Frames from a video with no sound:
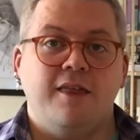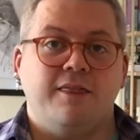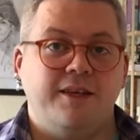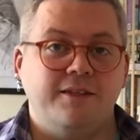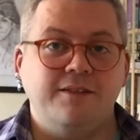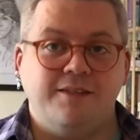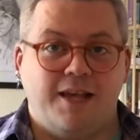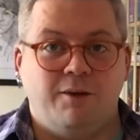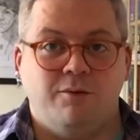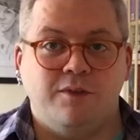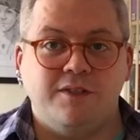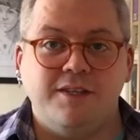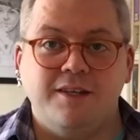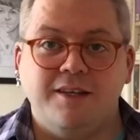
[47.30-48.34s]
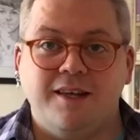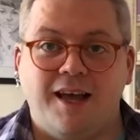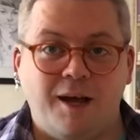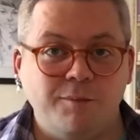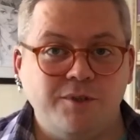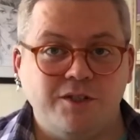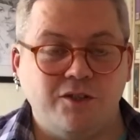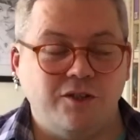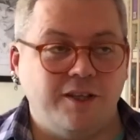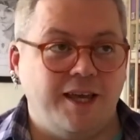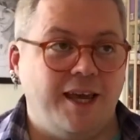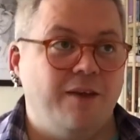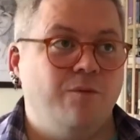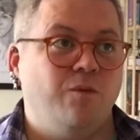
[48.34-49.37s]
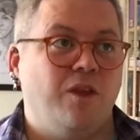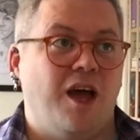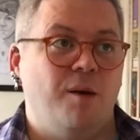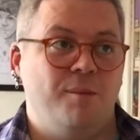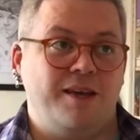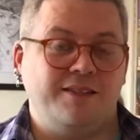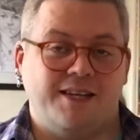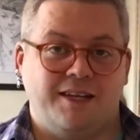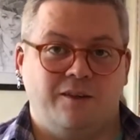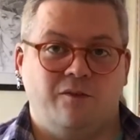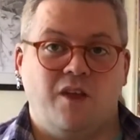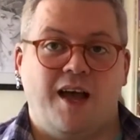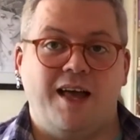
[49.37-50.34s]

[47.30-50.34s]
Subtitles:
This sounds absolutely amazing,